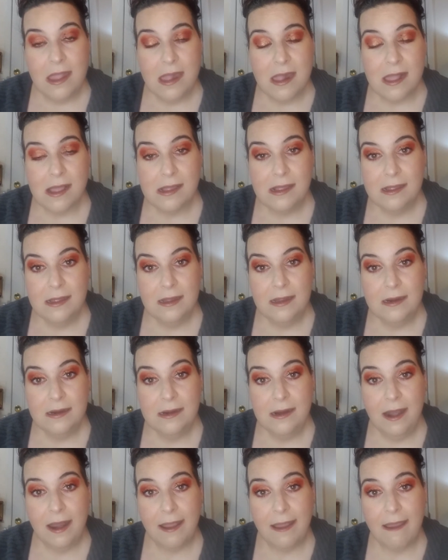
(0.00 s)

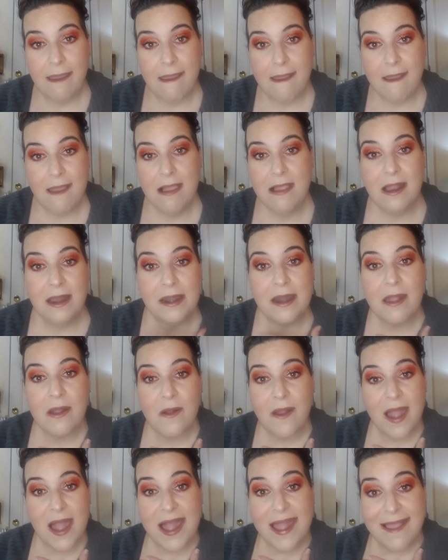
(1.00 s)
And I know
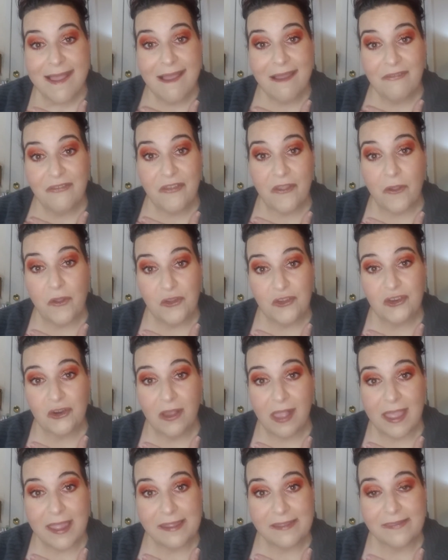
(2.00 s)
I have
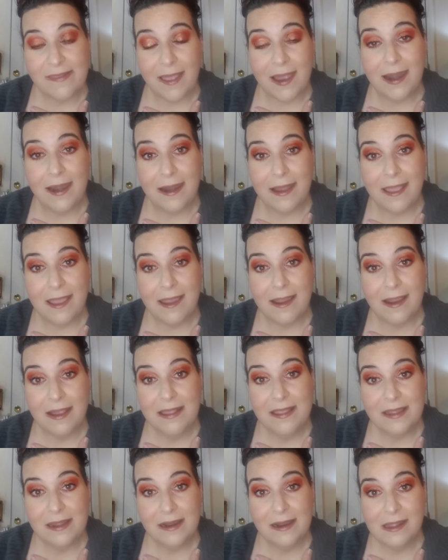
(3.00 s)
social anxiety,
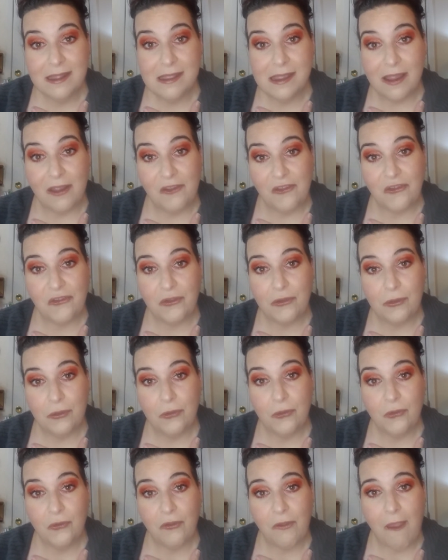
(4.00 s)

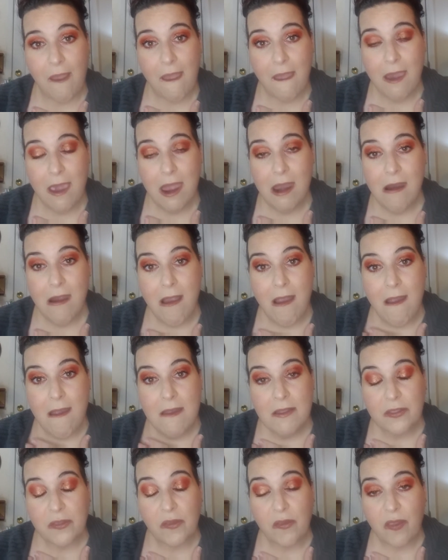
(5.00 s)
issues.
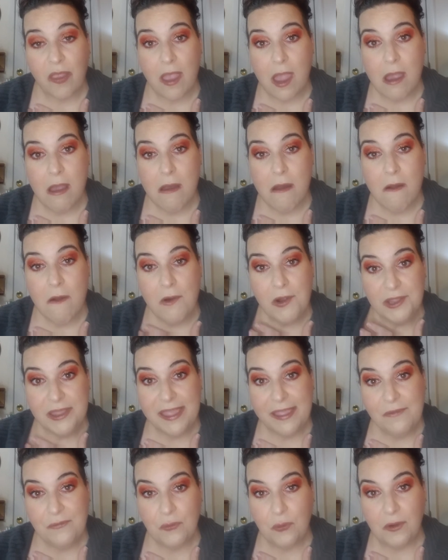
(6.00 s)
So
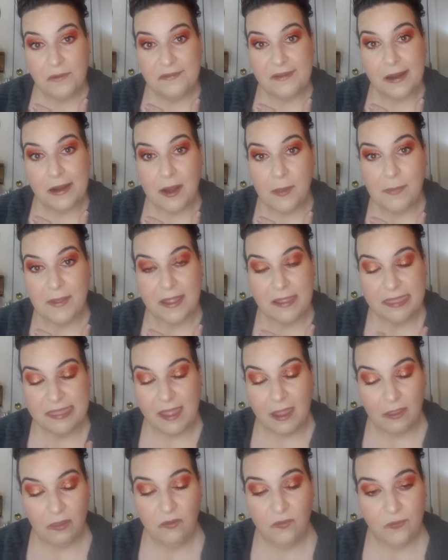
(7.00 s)
these were very big
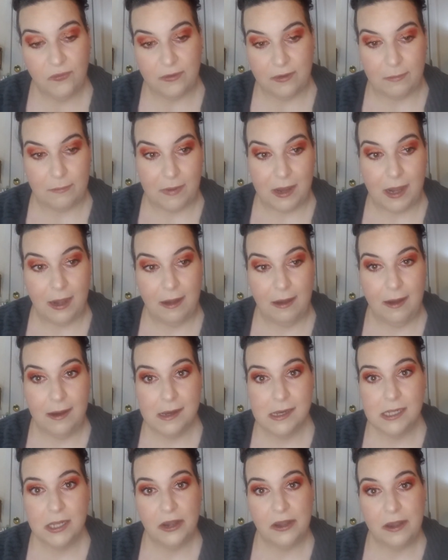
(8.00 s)
things for me
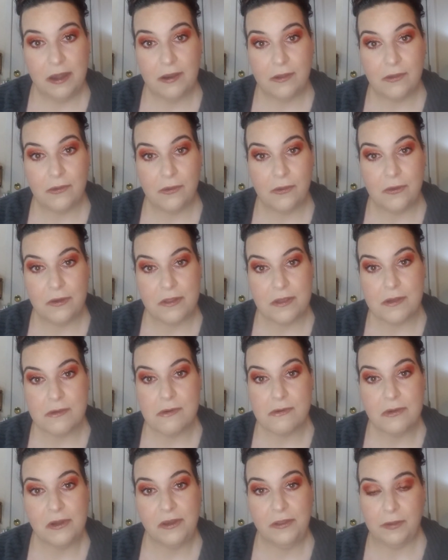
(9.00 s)
to
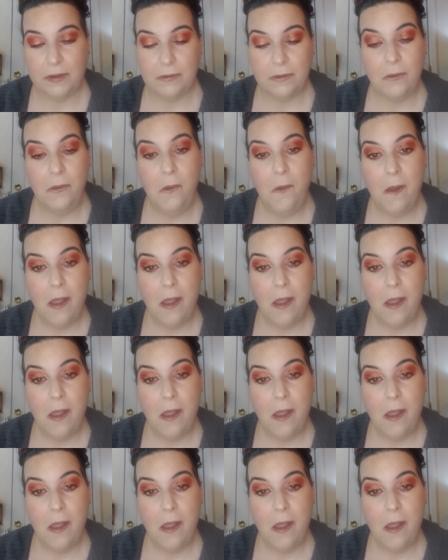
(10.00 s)
do too.